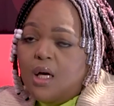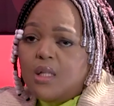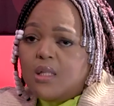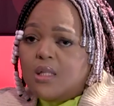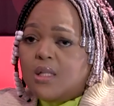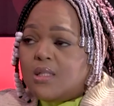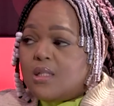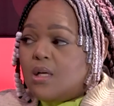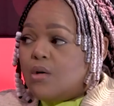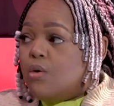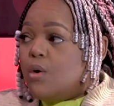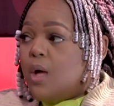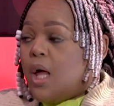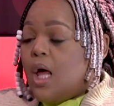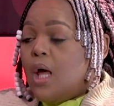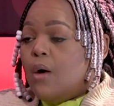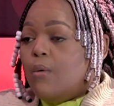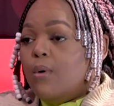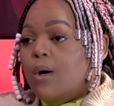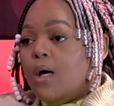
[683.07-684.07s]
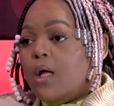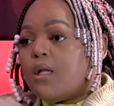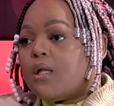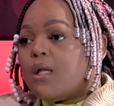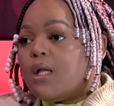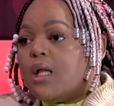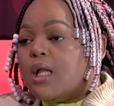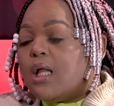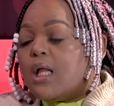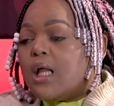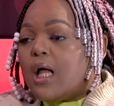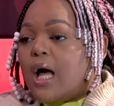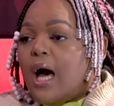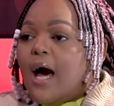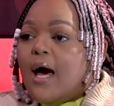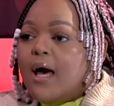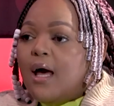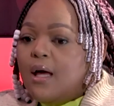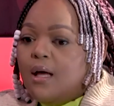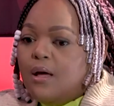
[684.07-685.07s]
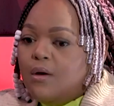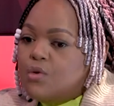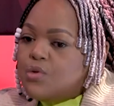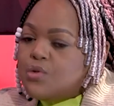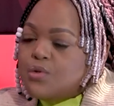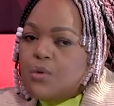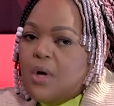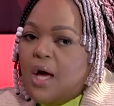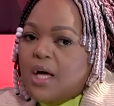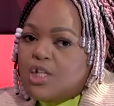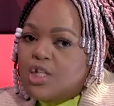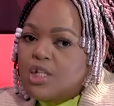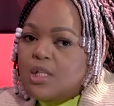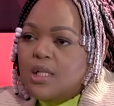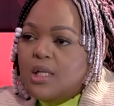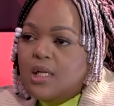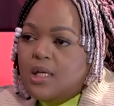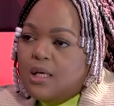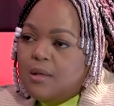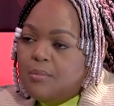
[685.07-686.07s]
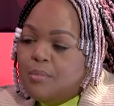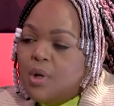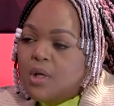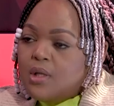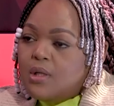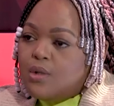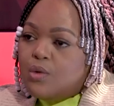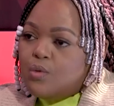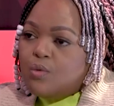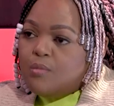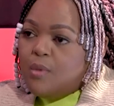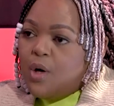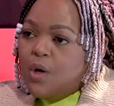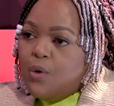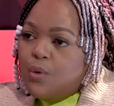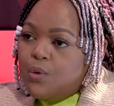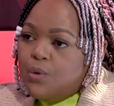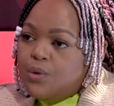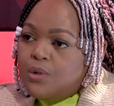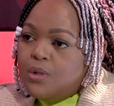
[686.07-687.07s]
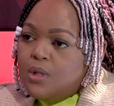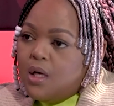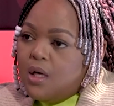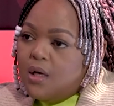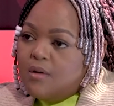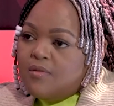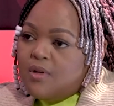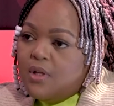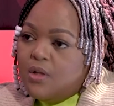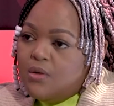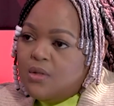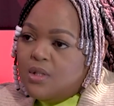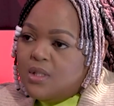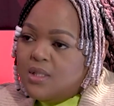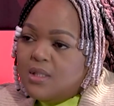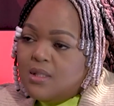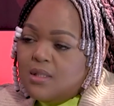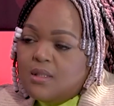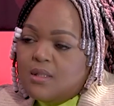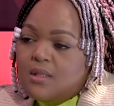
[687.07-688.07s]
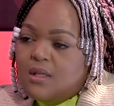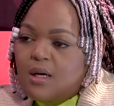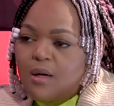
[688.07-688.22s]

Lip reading: I was like, okay, well, I also actually partnered with my own fellow Liti.